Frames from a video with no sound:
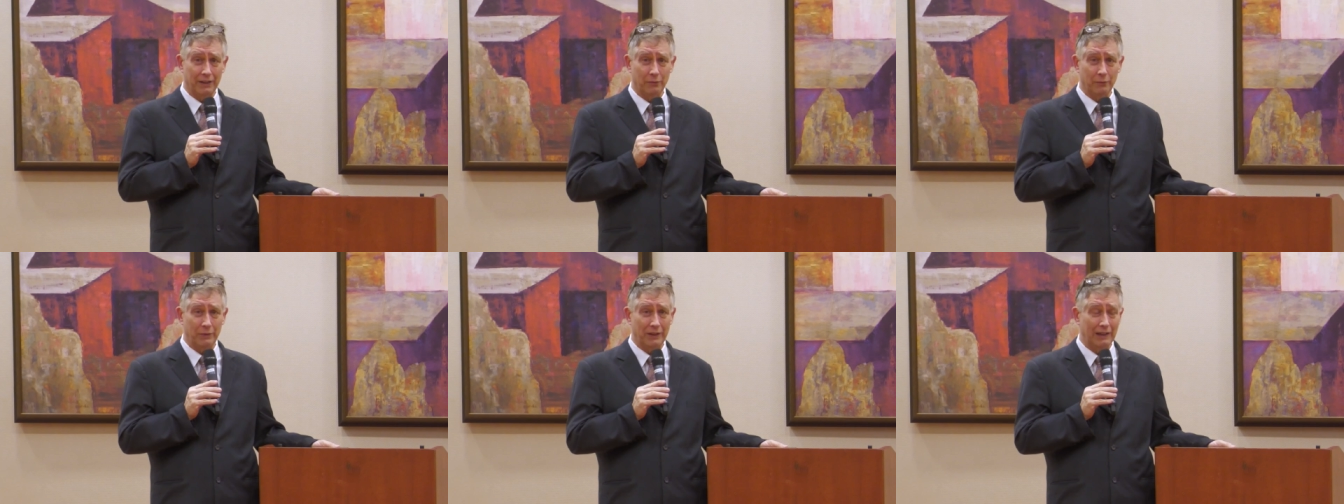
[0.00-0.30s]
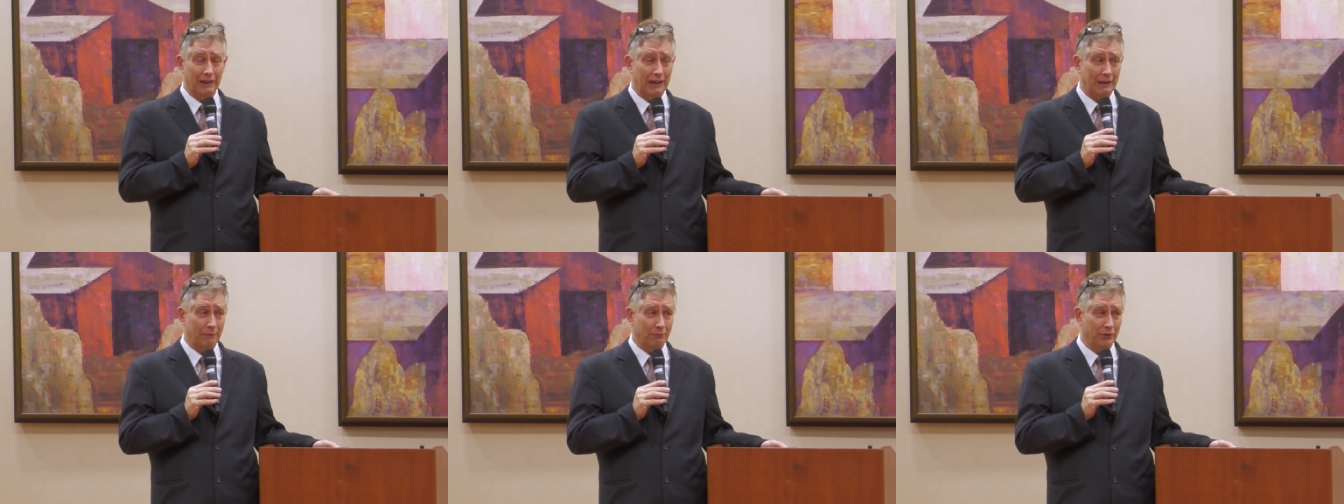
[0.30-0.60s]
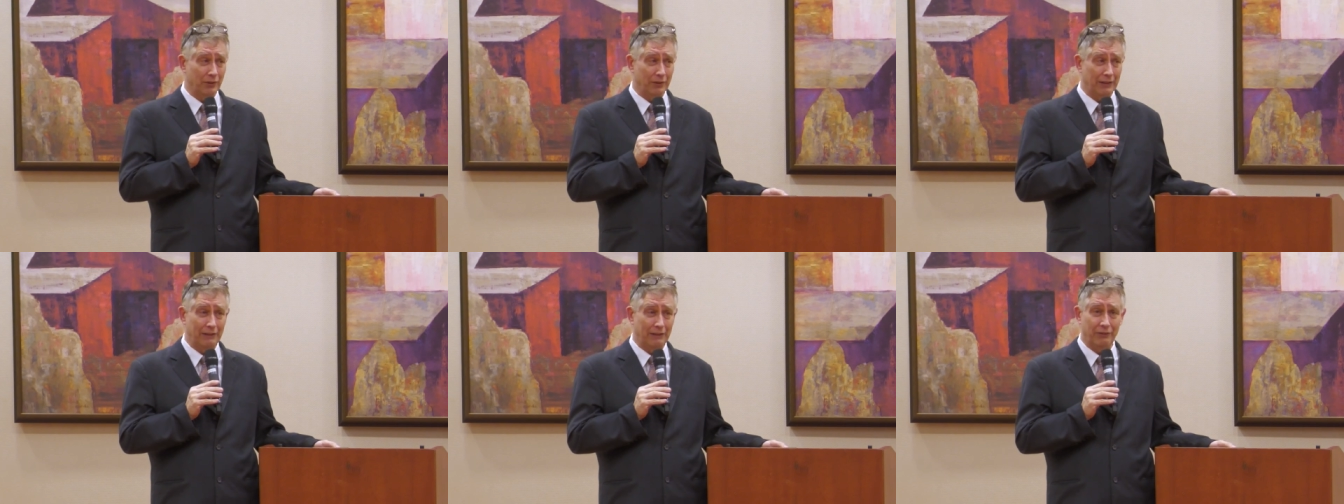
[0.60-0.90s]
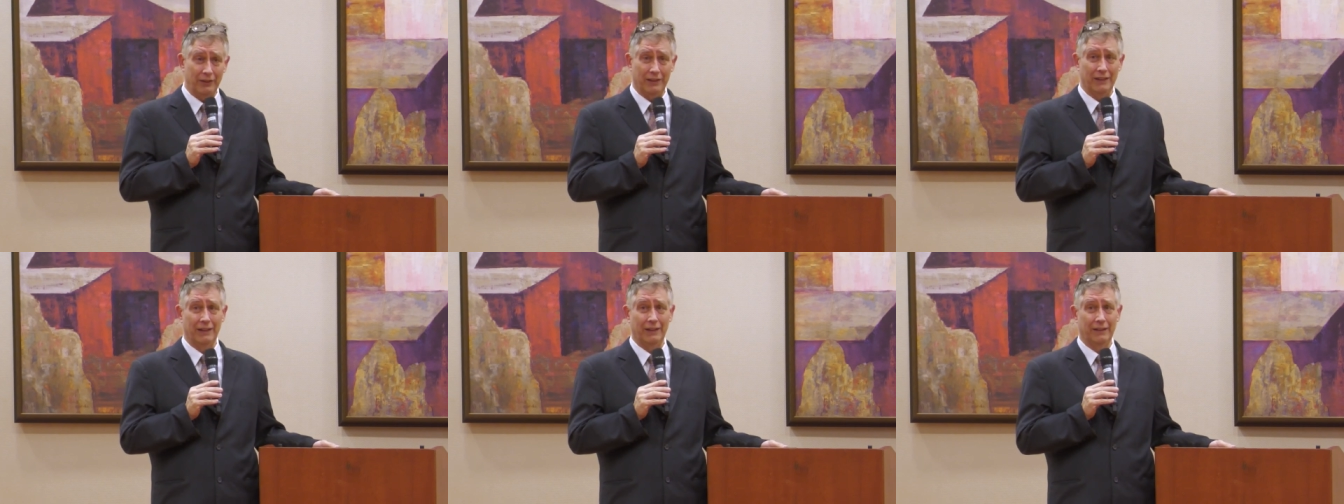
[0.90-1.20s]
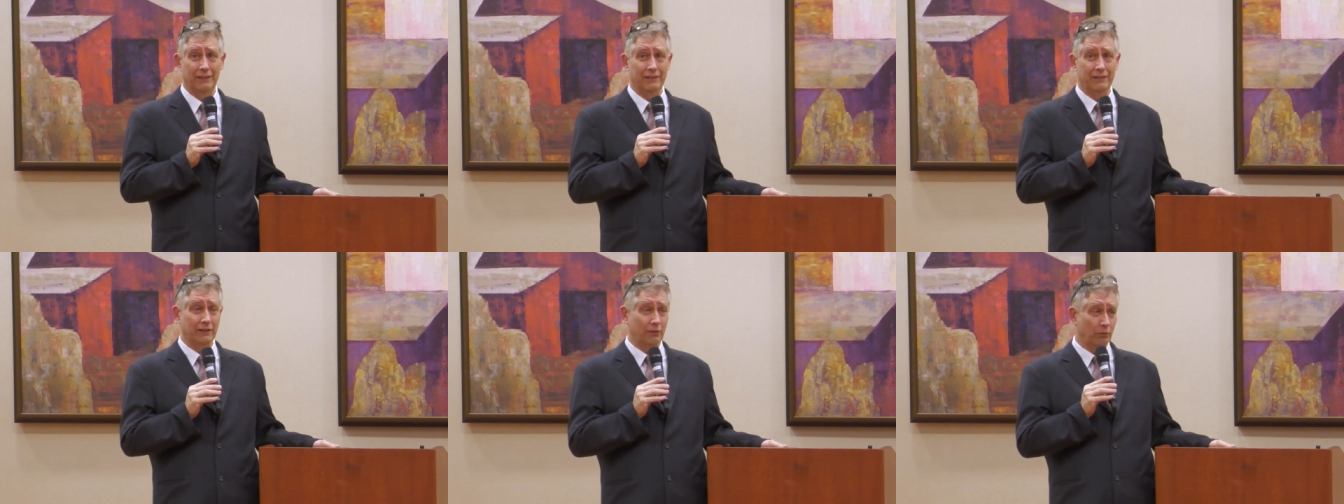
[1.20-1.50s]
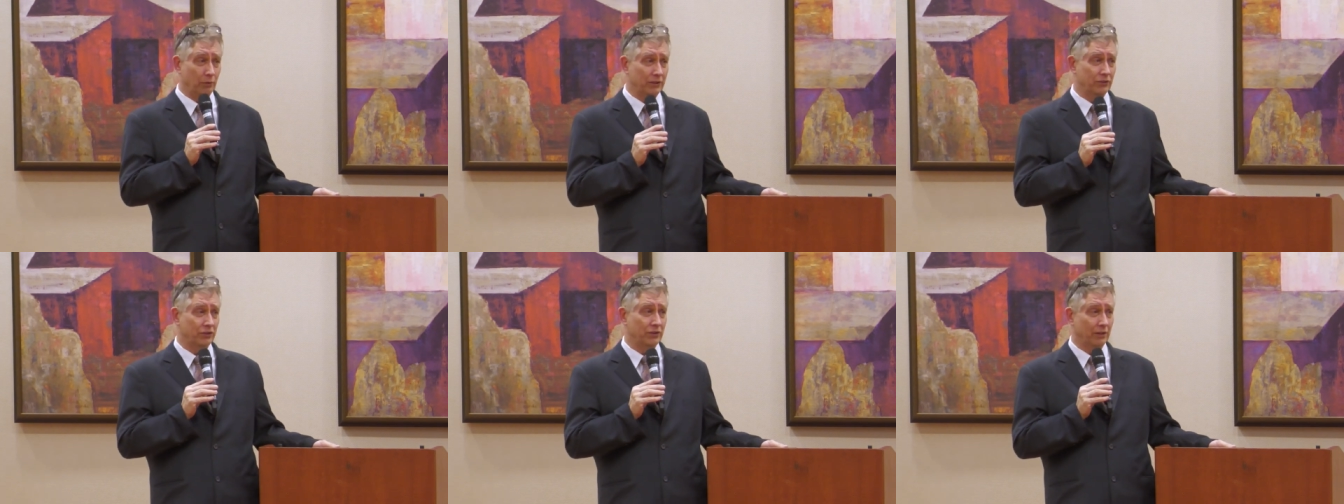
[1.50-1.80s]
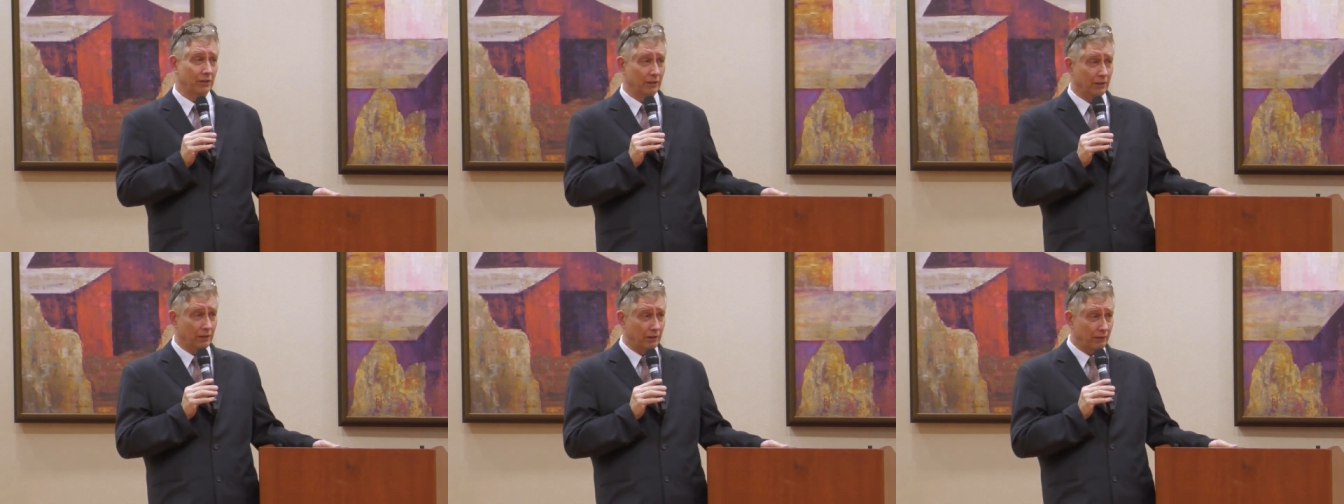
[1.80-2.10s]
going to relapse on everything. It's a
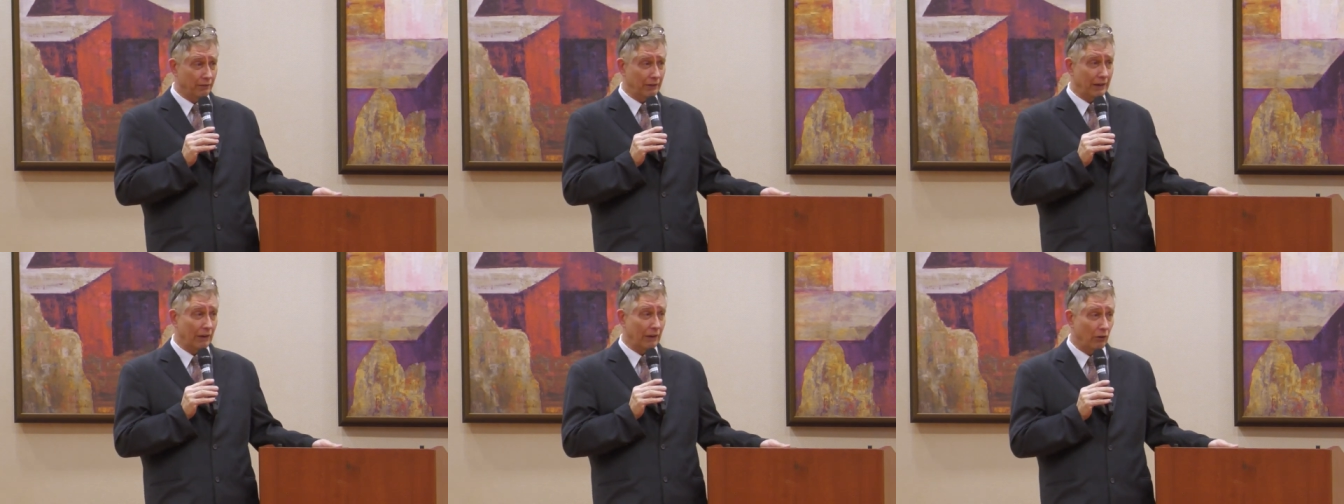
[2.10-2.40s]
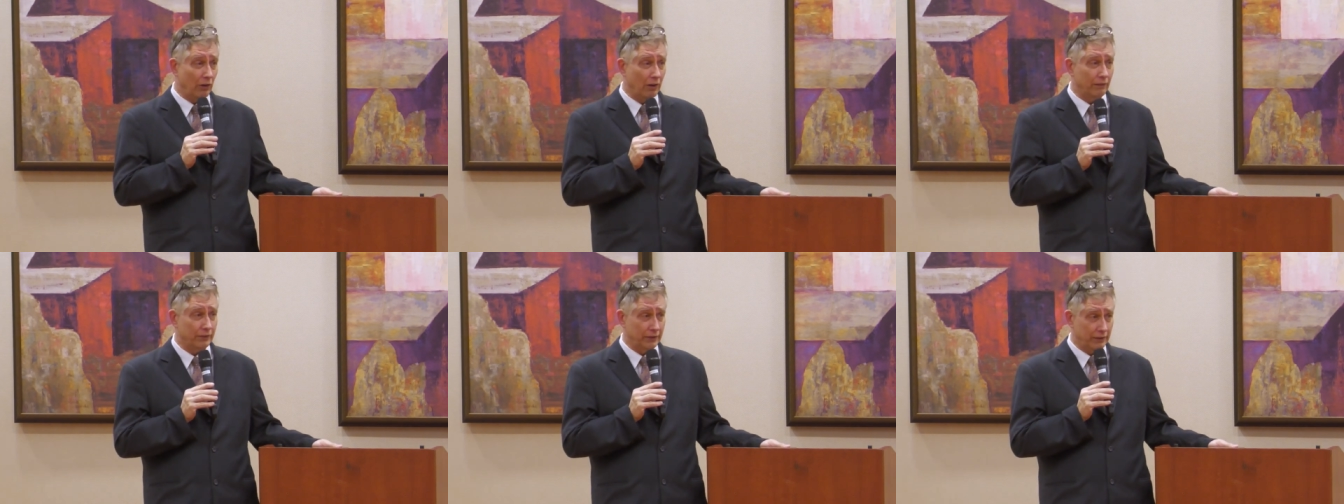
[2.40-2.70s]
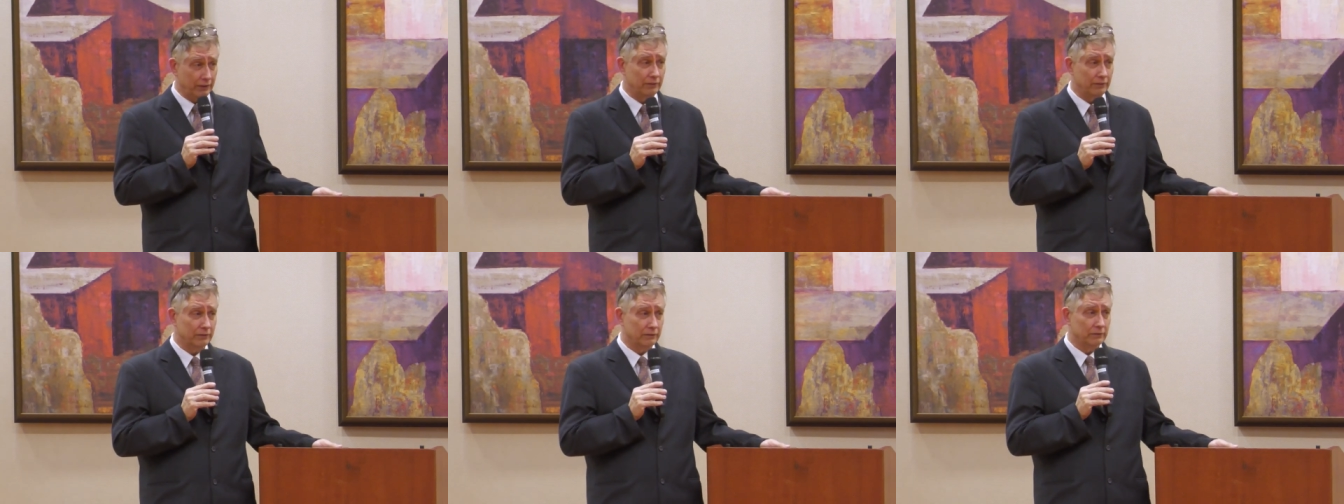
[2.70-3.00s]
question of how often.